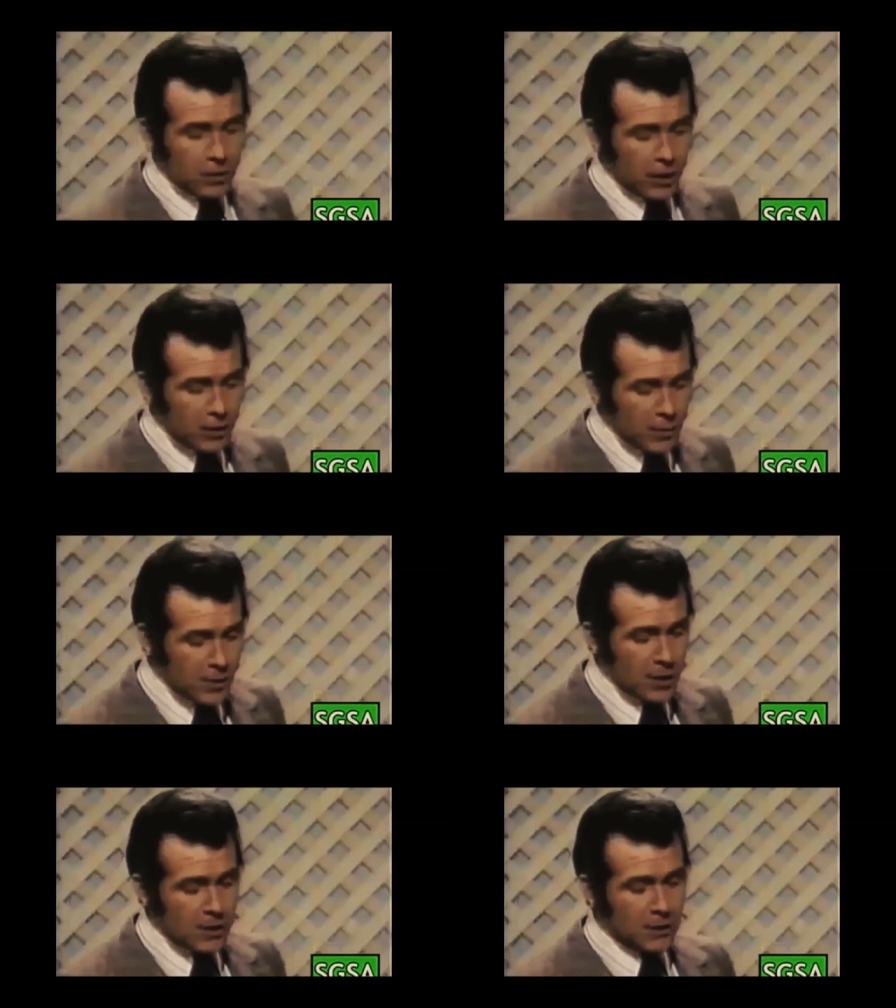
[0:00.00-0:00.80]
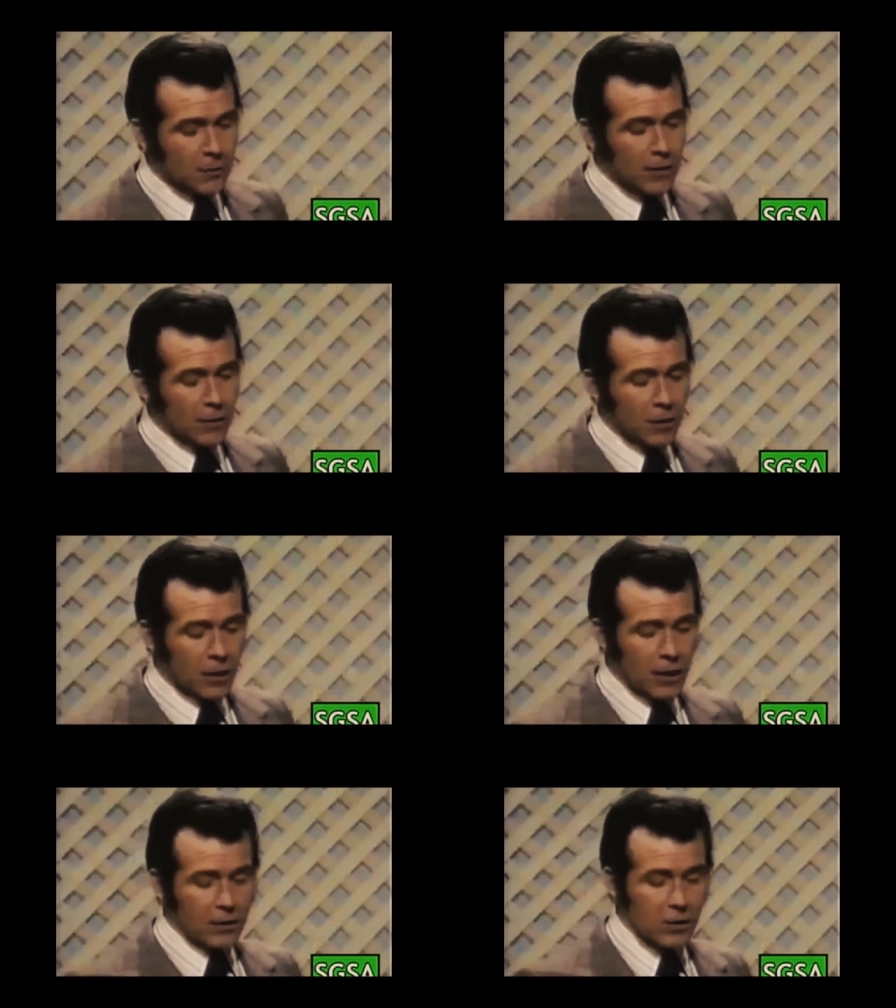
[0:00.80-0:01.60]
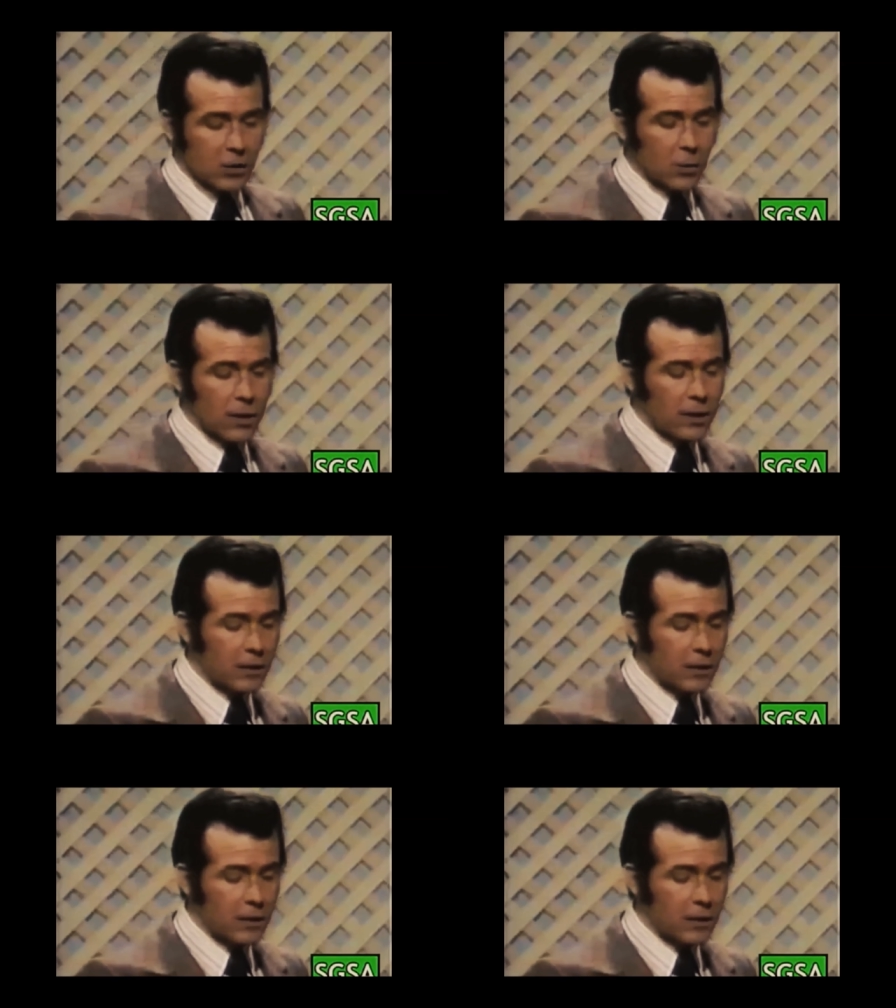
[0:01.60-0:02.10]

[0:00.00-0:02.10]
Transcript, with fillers: What will your husband say is his favorite thing to